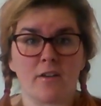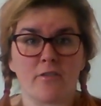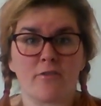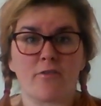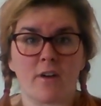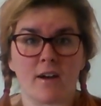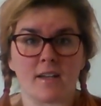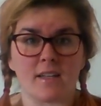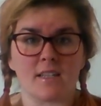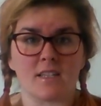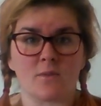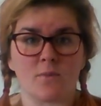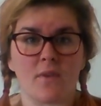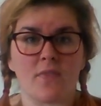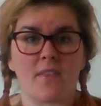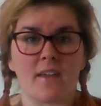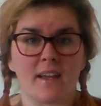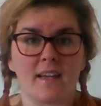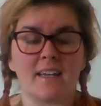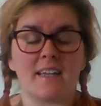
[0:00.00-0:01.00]
friends when
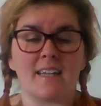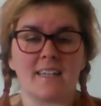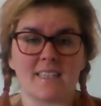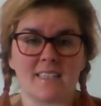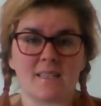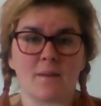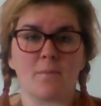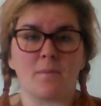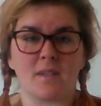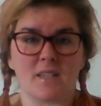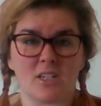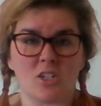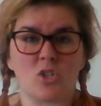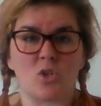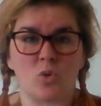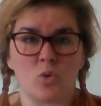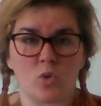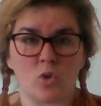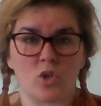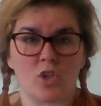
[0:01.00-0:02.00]
they need somebody to
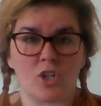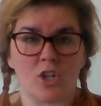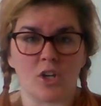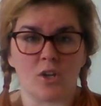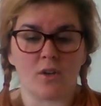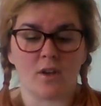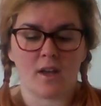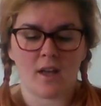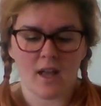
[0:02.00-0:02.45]
talk to.